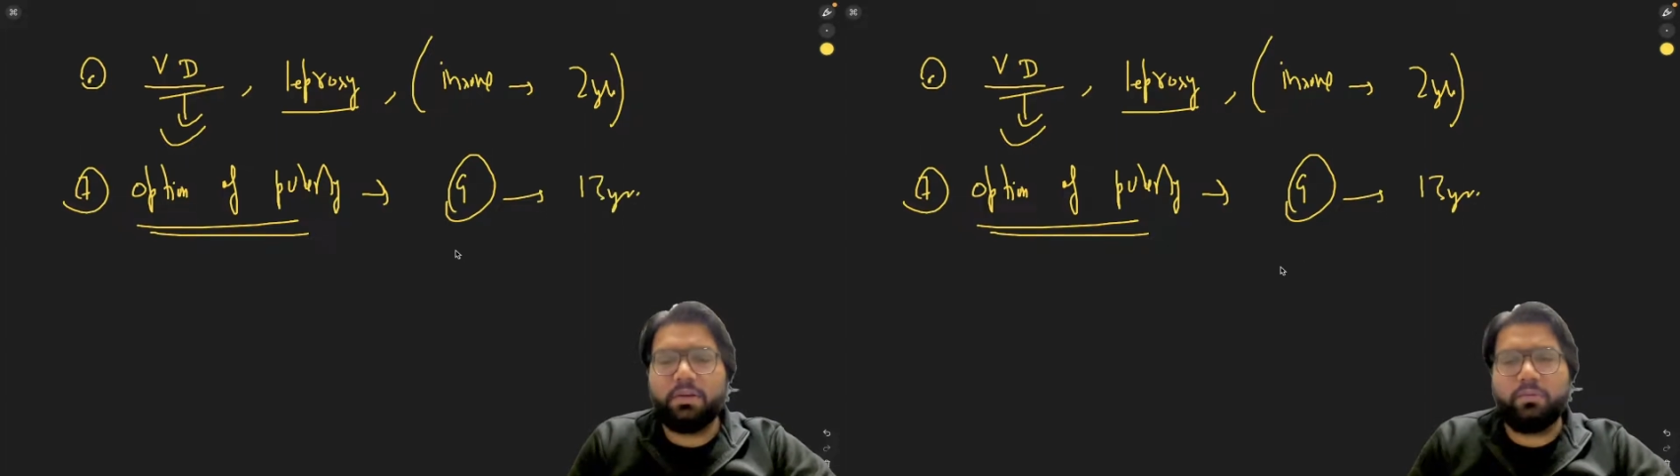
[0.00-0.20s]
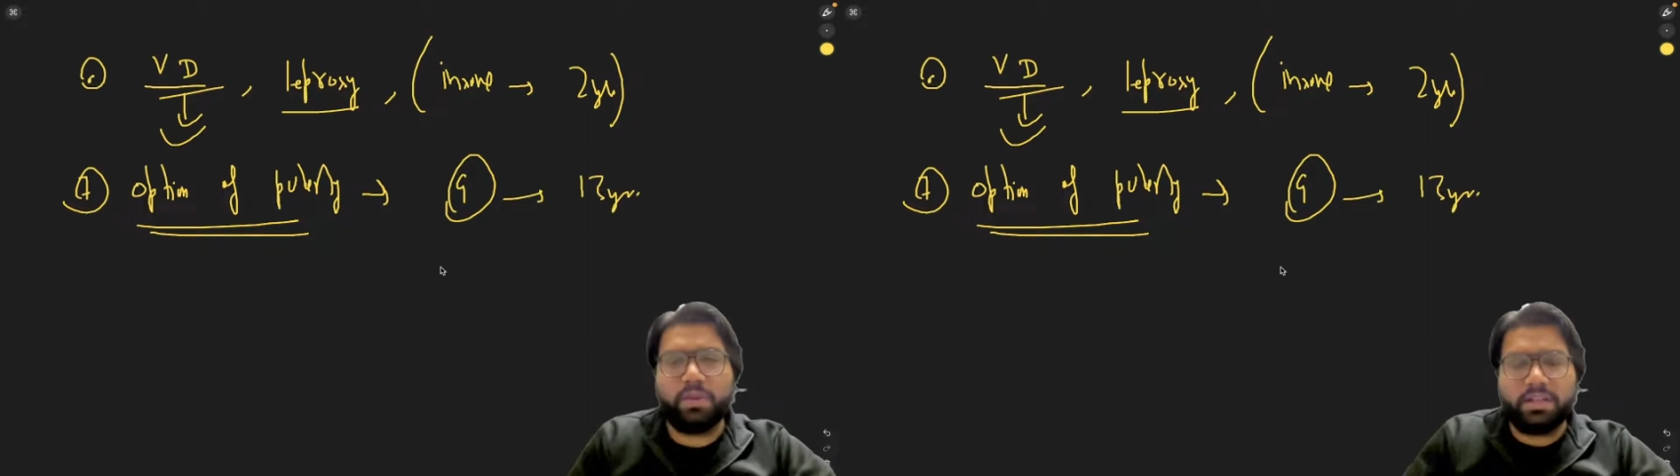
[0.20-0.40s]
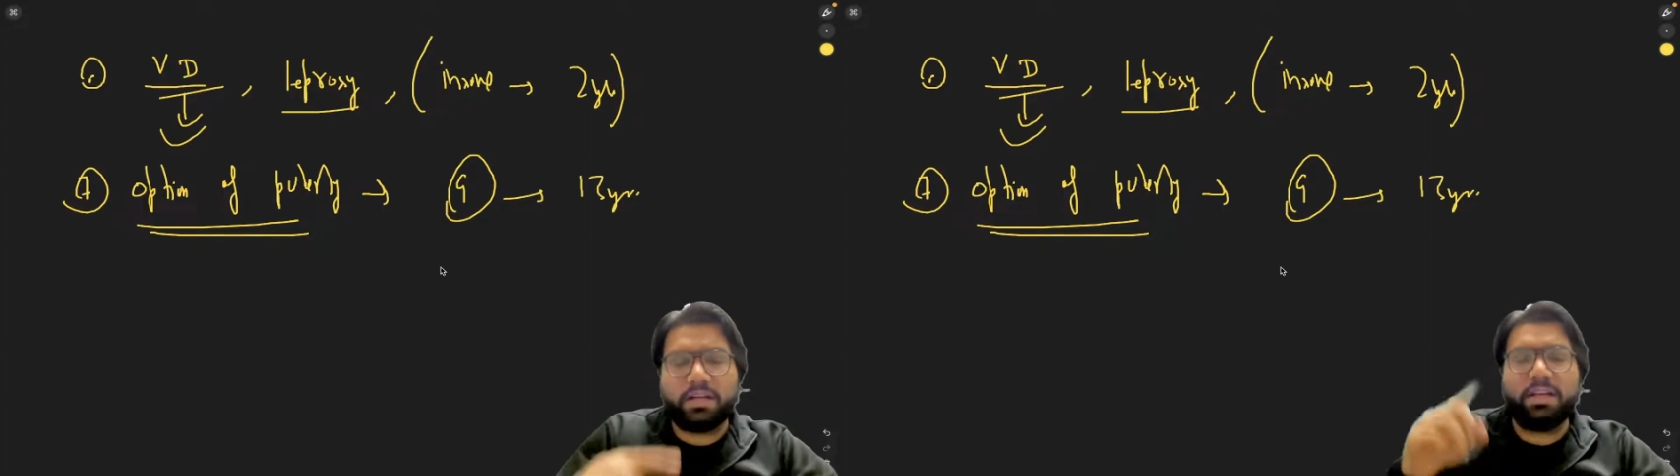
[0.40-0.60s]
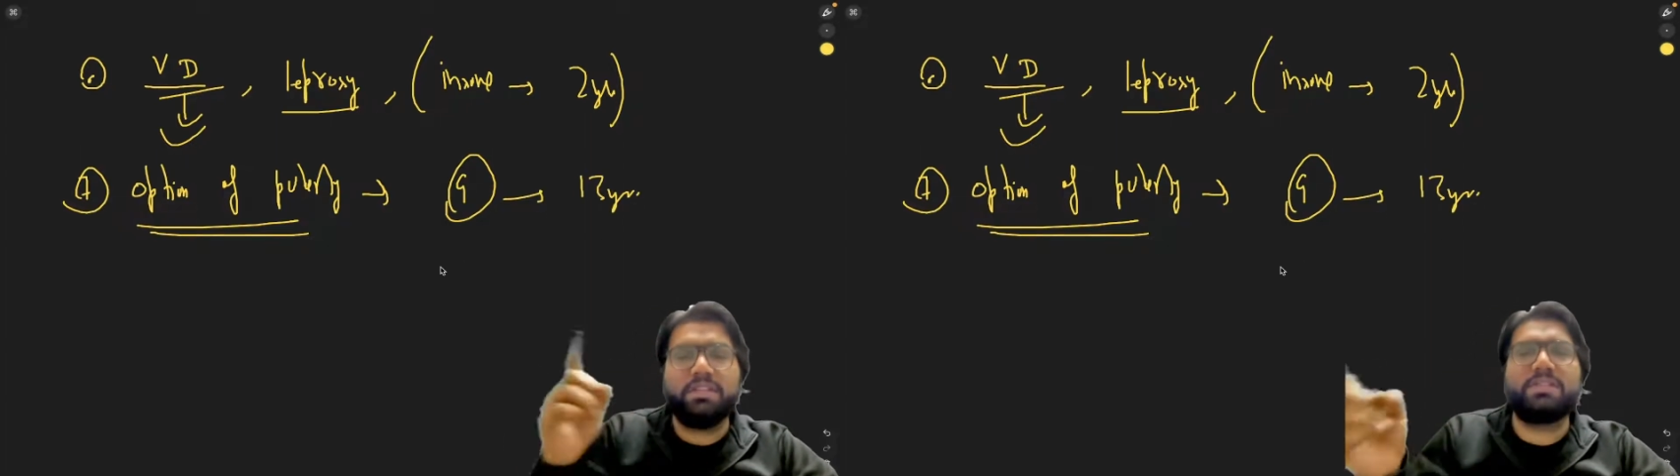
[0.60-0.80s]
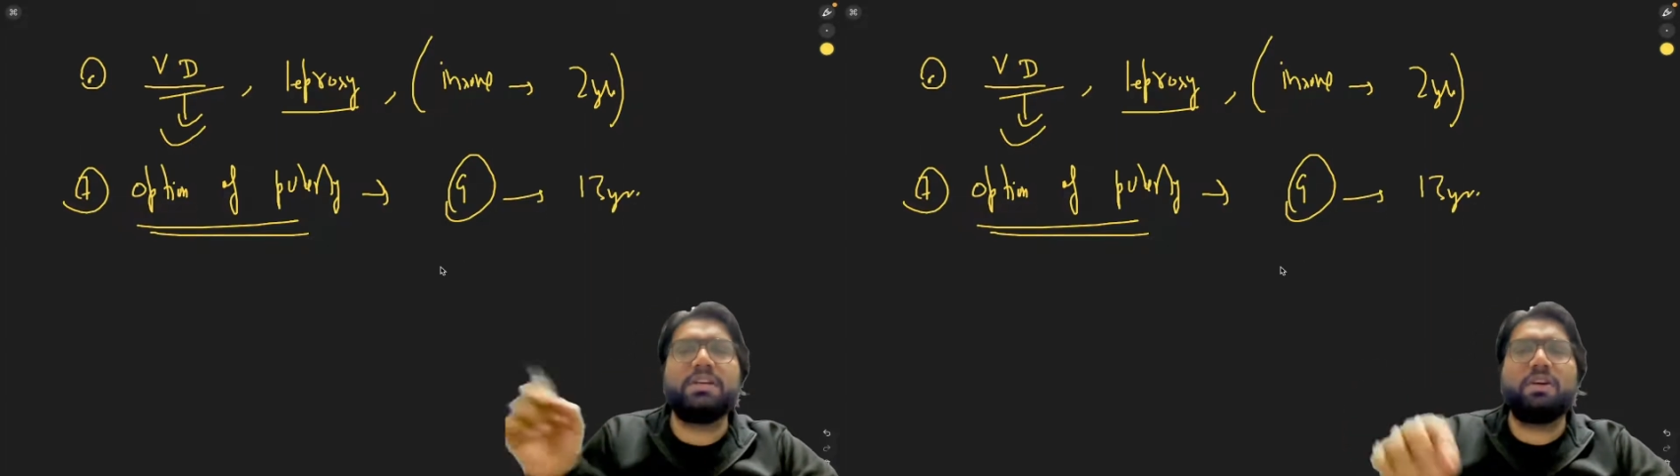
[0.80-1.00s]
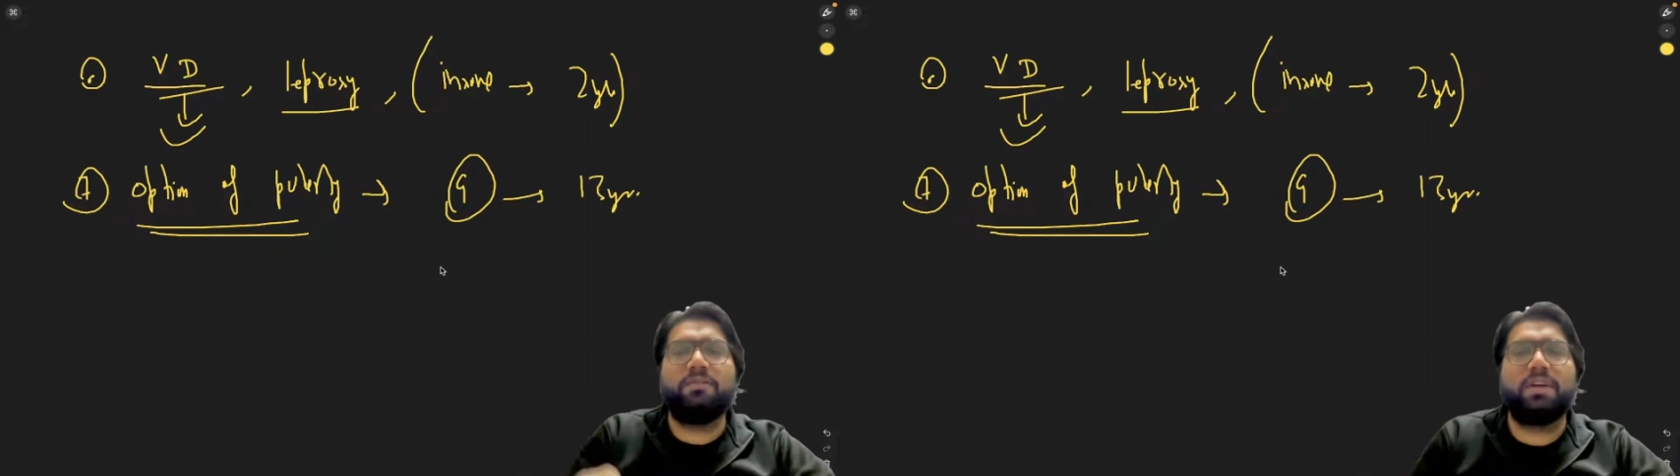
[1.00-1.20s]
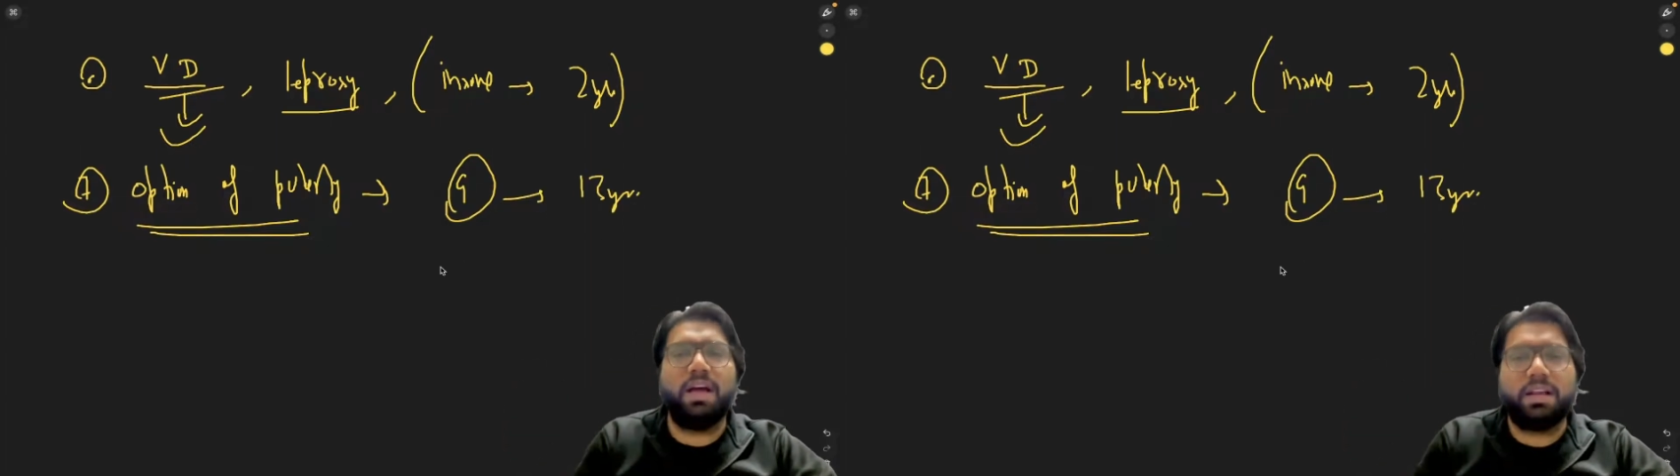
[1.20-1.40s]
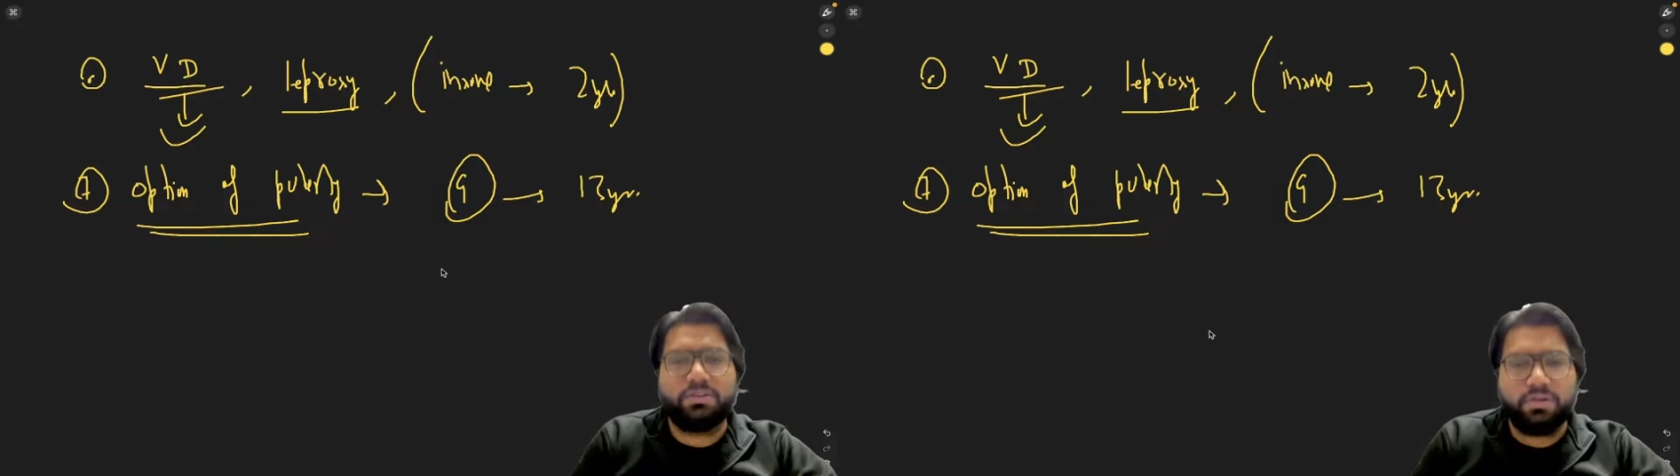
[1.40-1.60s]
with the consent of
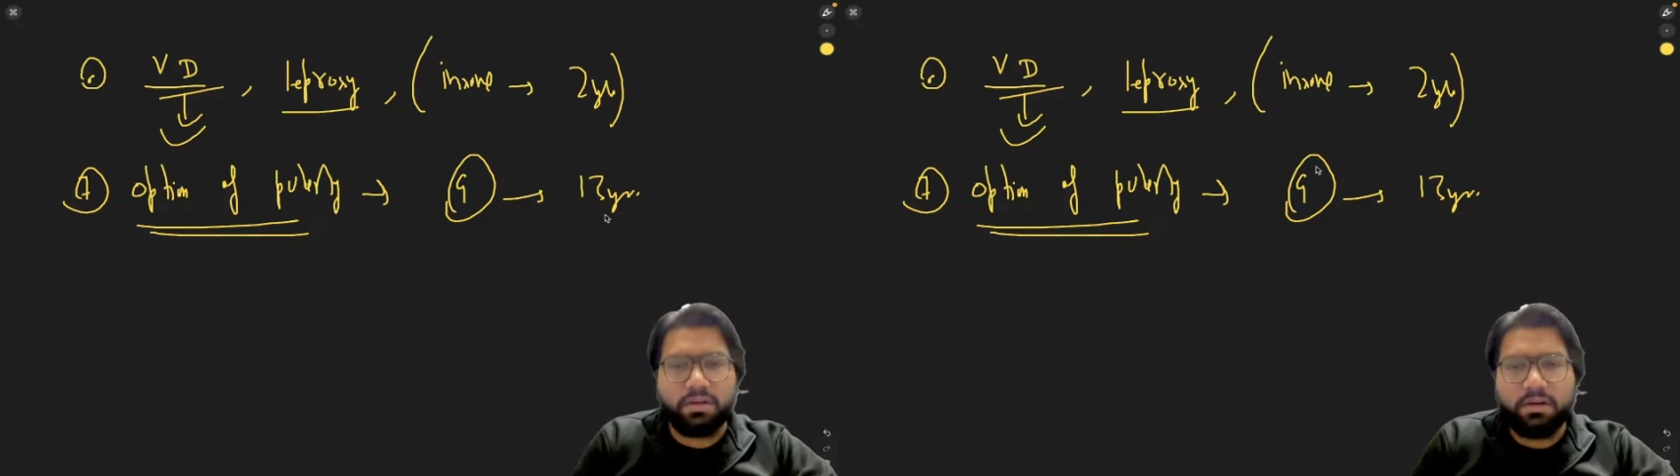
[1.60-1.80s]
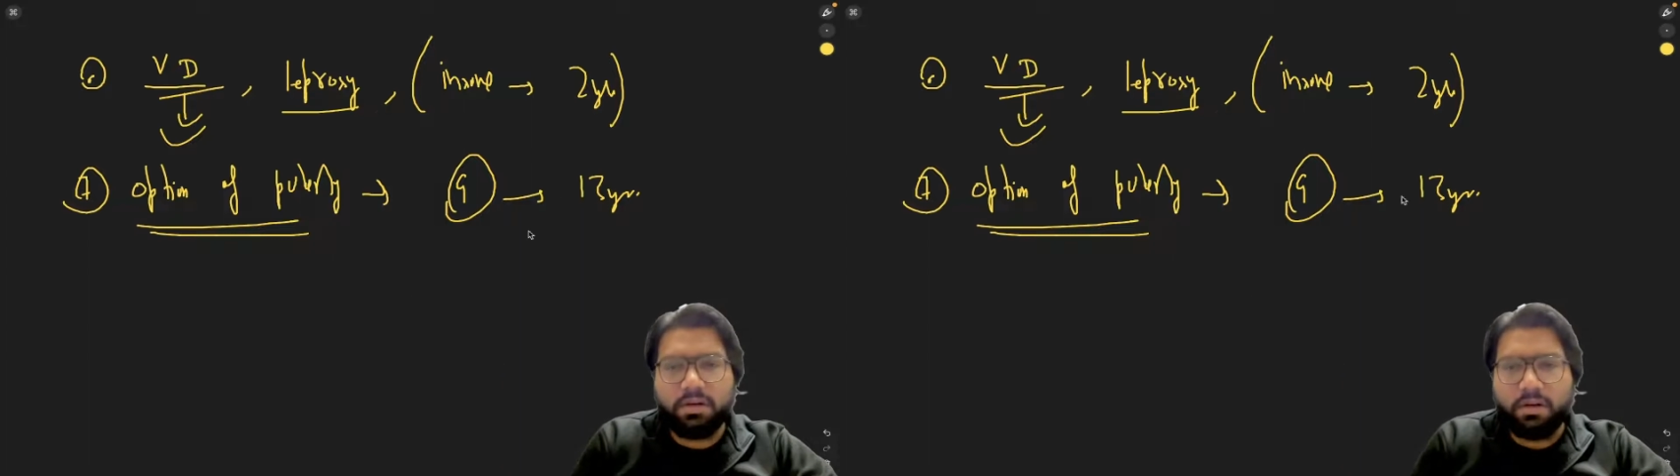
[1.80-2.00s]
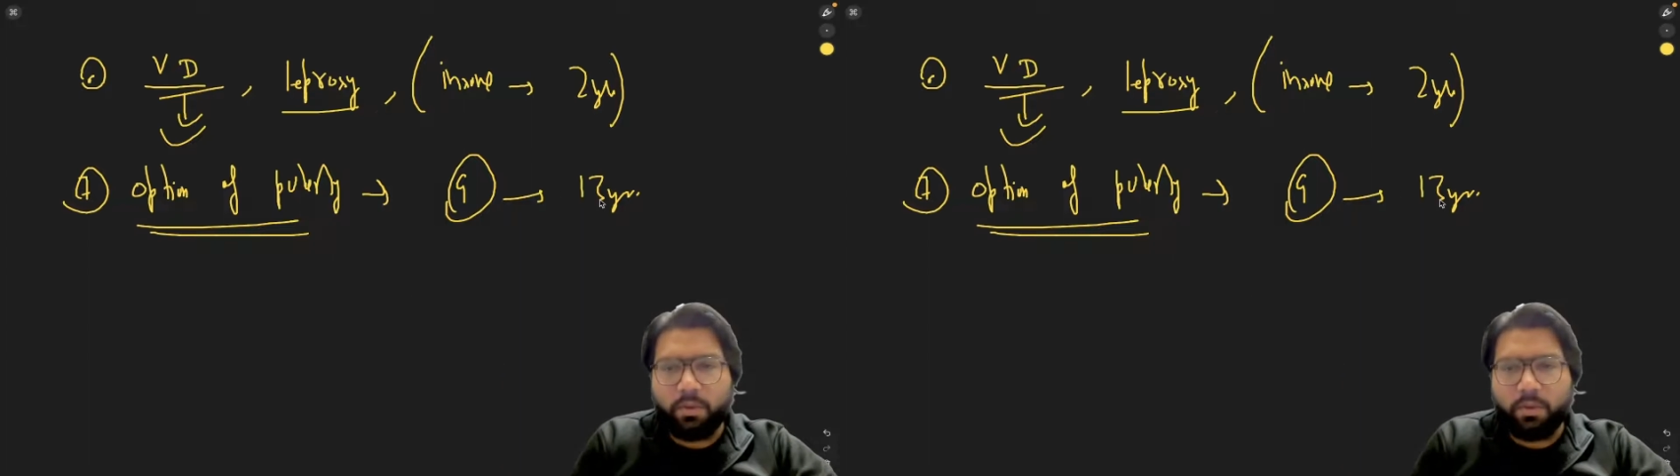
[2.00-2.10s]
guardian,